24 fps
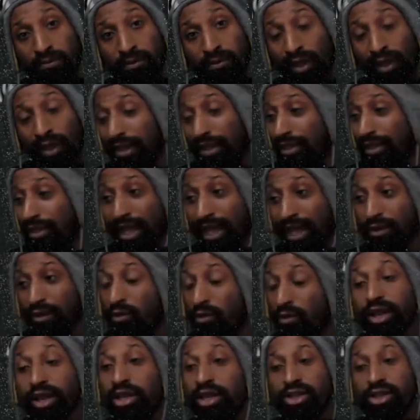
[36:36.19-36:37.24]
I say,
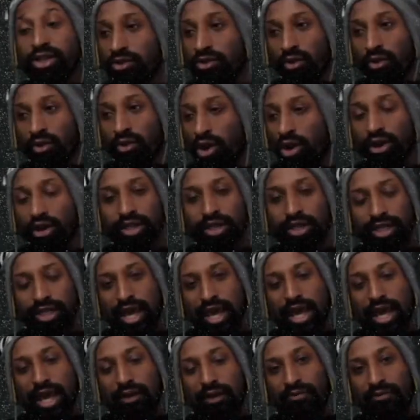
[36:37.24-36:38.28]
what is you all the
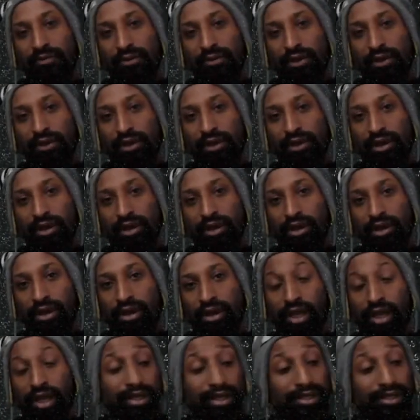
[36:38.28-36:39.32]
time?
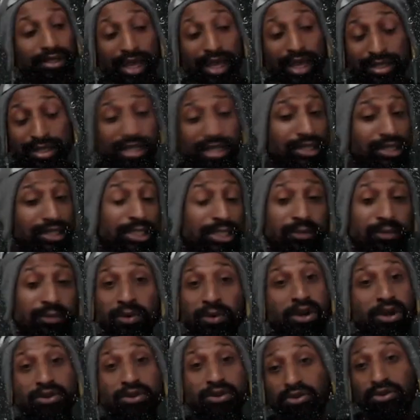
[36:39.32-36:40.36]
And it's not just the
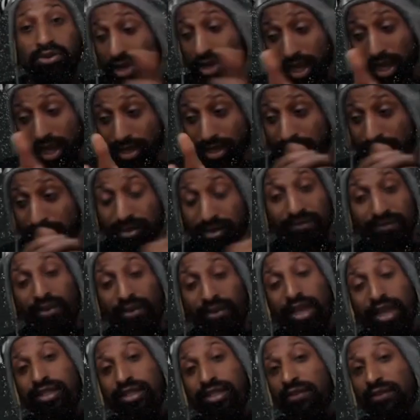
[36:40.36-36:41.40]
spiritual, it's the,
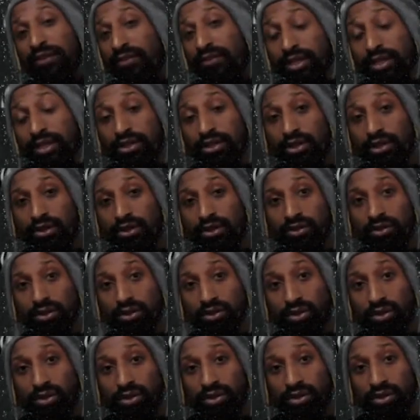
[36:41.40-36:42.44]
it's the
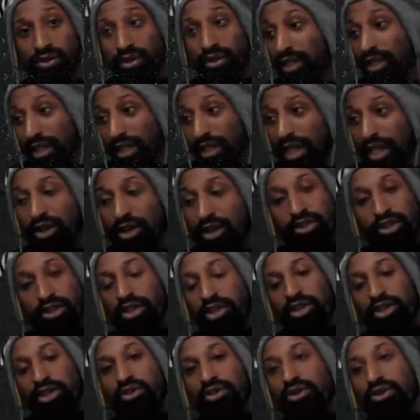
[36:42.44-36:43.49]
physical, the legal
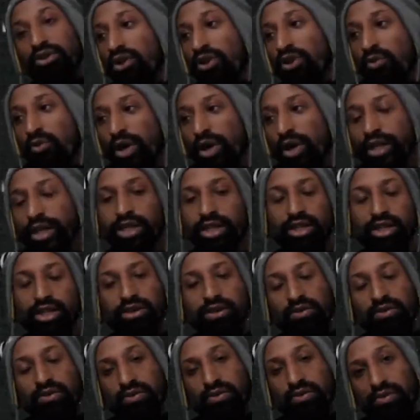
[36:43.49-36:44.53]
shit you're doing. What is
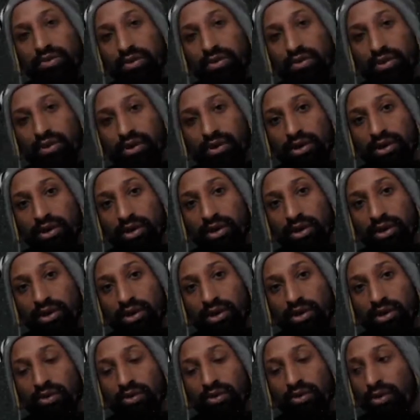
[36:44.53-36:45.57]
you?
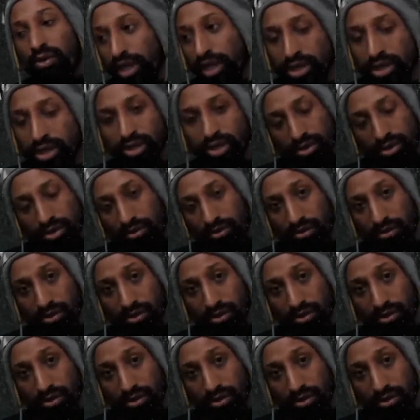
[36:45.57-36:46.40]
What is you?